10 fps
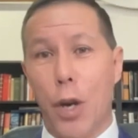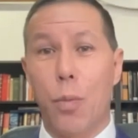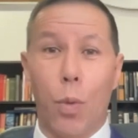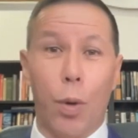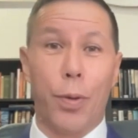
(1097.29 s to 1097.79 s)

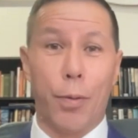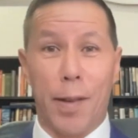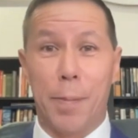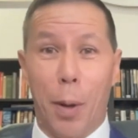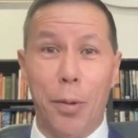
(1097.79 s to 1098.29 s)
don't want
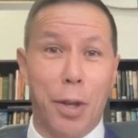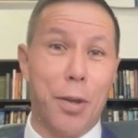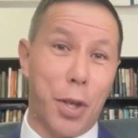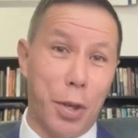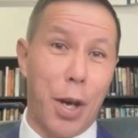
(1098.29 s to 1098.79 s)
the
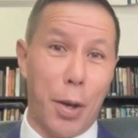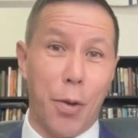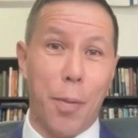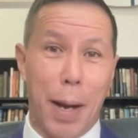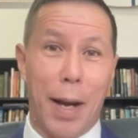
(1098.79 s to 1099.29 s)
respondent to know
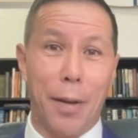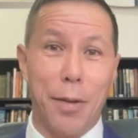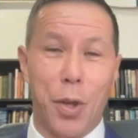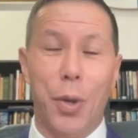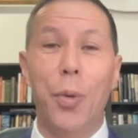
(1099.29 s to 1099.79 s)
you're
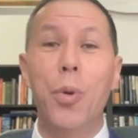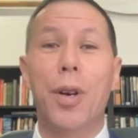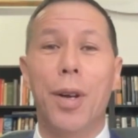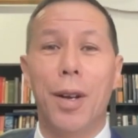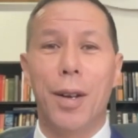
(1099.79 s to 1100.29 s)
about
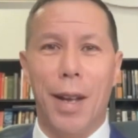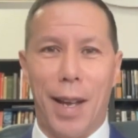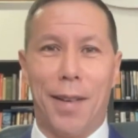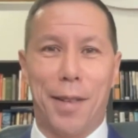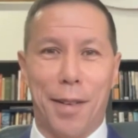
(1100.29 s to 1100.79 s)
to
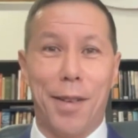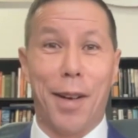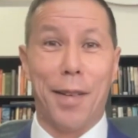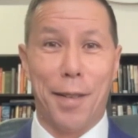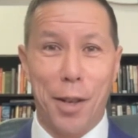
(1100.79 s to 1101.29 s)

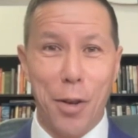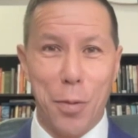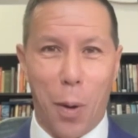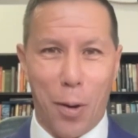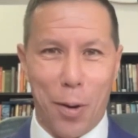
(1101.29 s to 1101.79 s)
exercise a
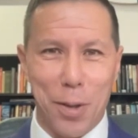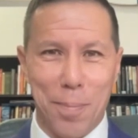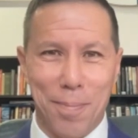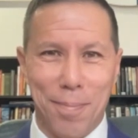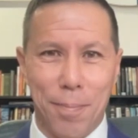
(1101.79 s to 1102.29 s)
search
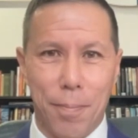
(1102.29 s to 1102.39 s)
warrant.